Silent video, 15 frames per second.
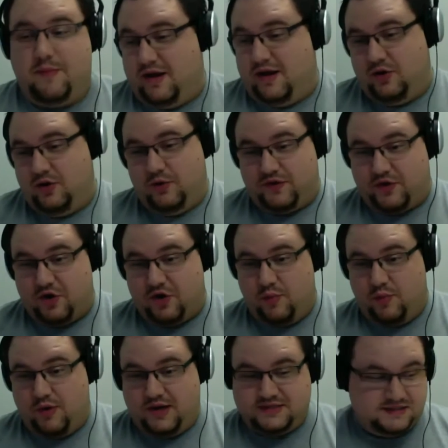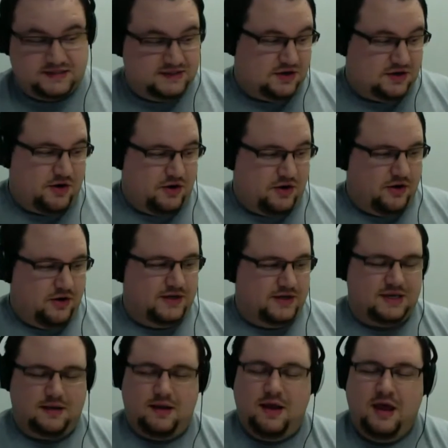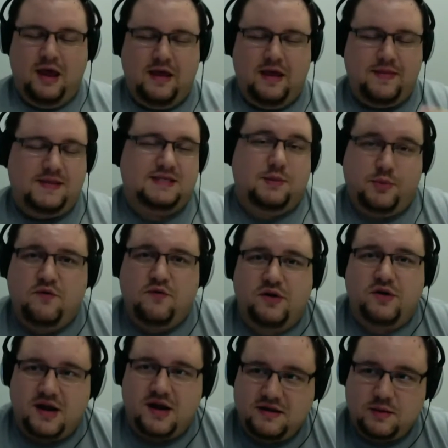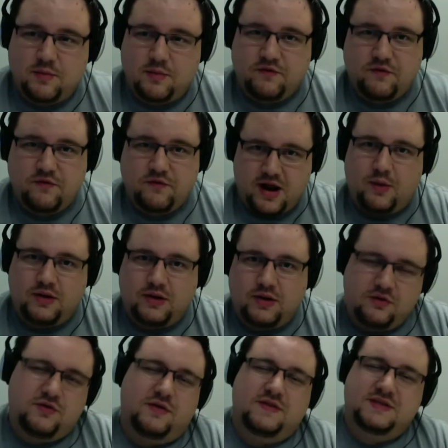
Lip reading: I don't know what the current processes are. I don't know. He said, and they said, but you worked in IT before. How well do you think this would